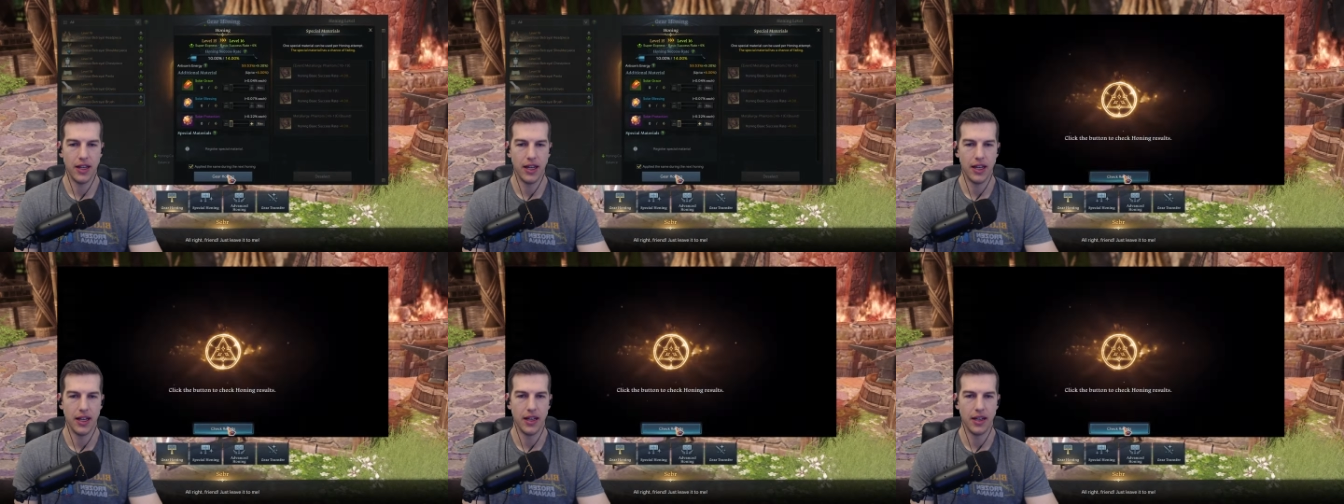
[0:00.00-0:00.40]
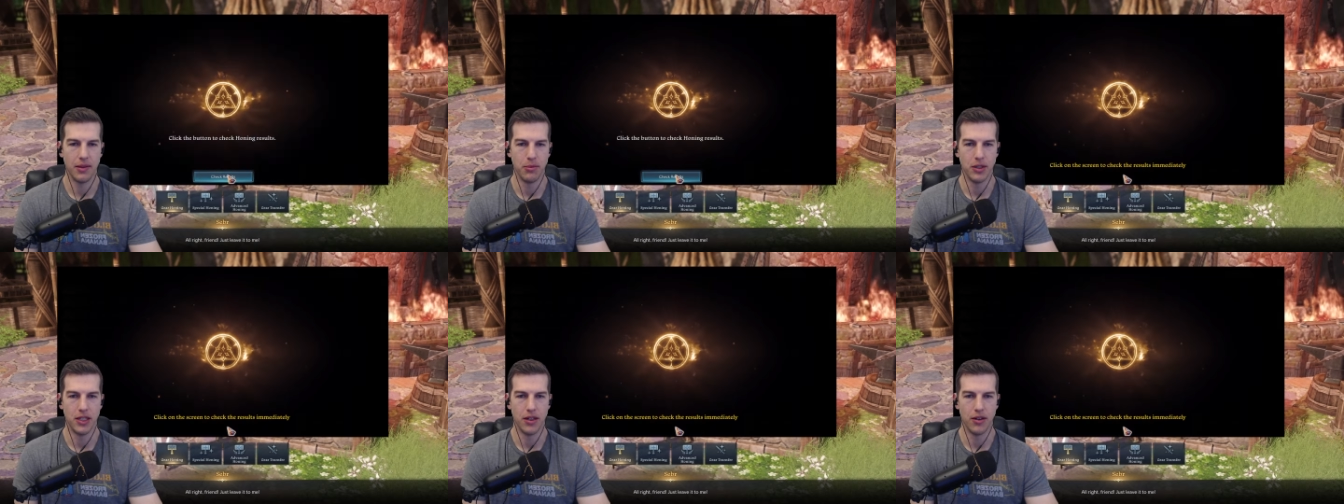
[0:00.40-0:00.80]

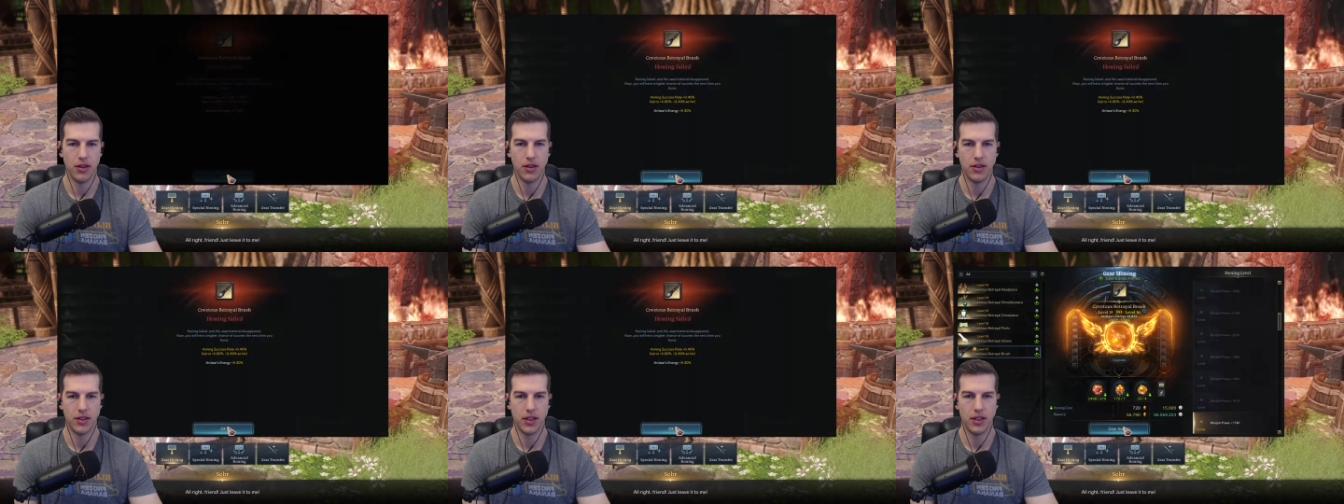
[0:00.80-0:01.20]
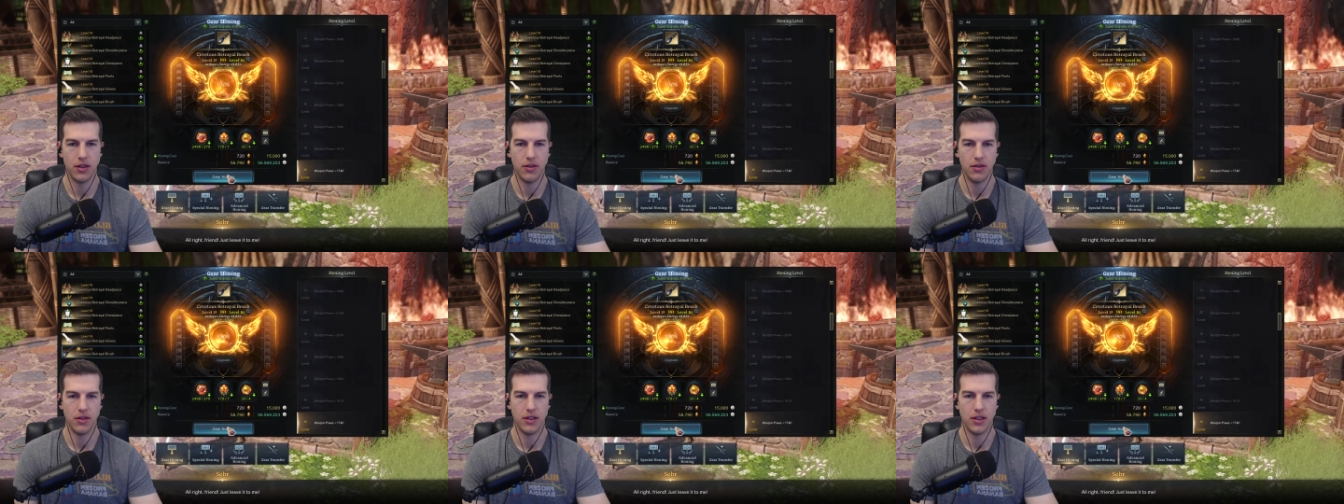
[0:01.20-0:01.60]
and materials
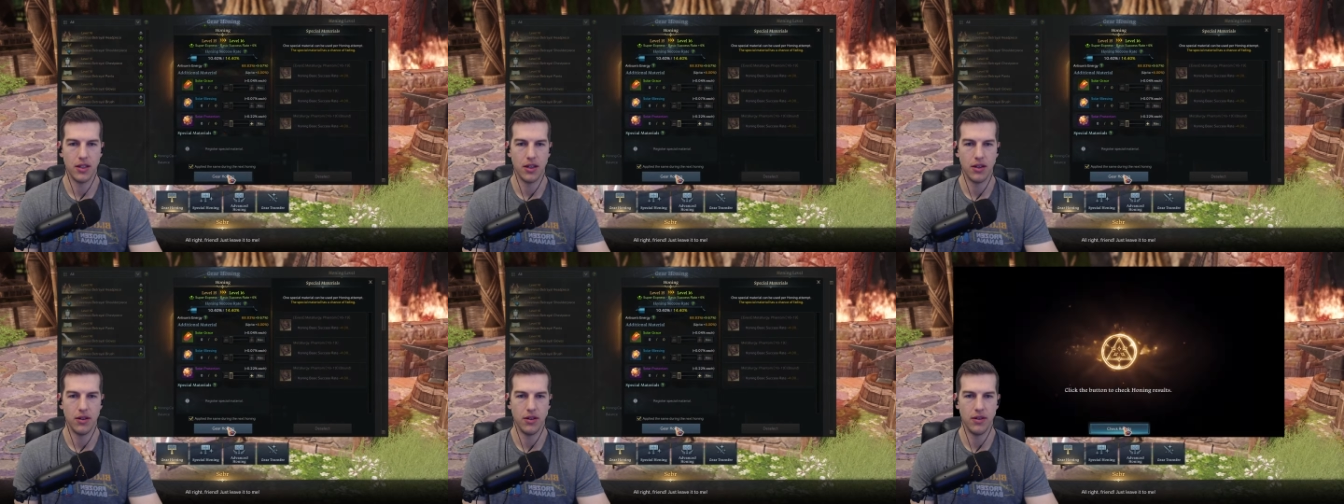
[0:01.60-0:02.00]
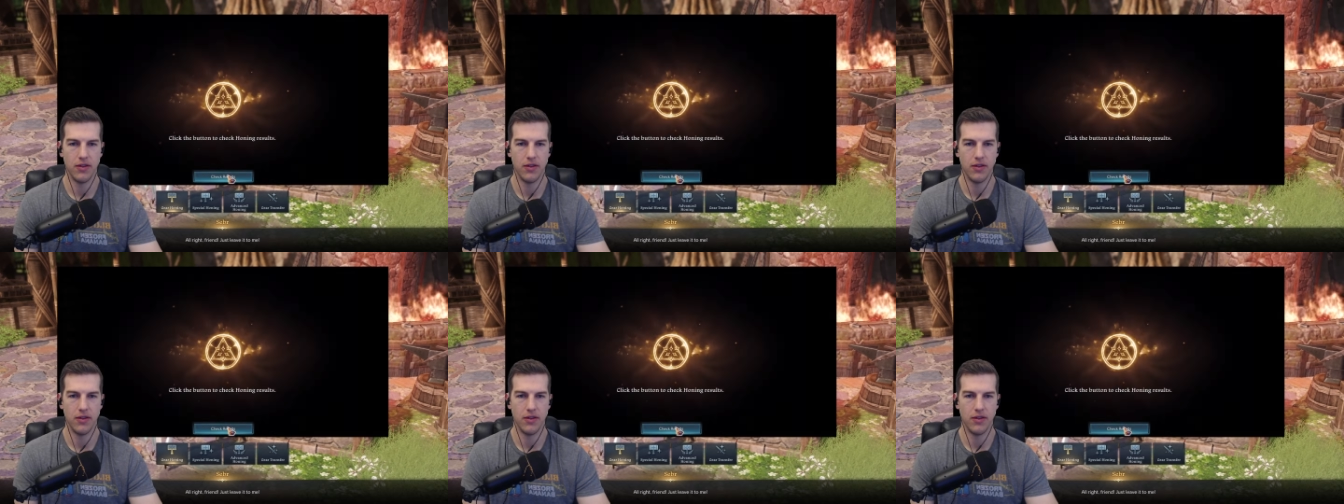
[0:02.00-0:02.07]
though to hone to